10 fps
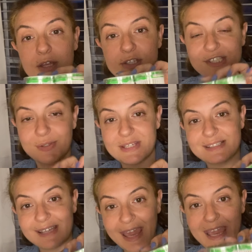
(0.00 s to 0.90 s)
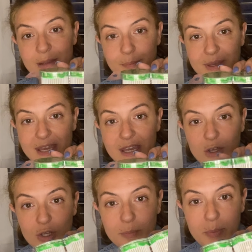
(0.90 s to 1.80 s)
So this could
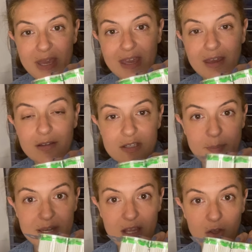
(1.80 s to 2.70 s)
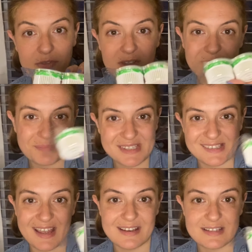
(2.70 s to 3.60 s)
be, depending on the
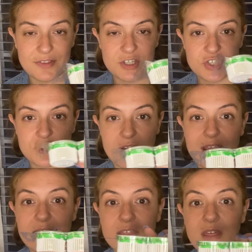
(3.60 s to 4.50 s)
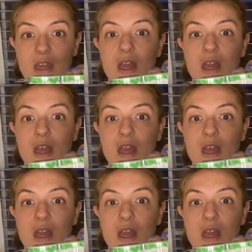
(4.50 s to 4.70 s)
scent and the strength,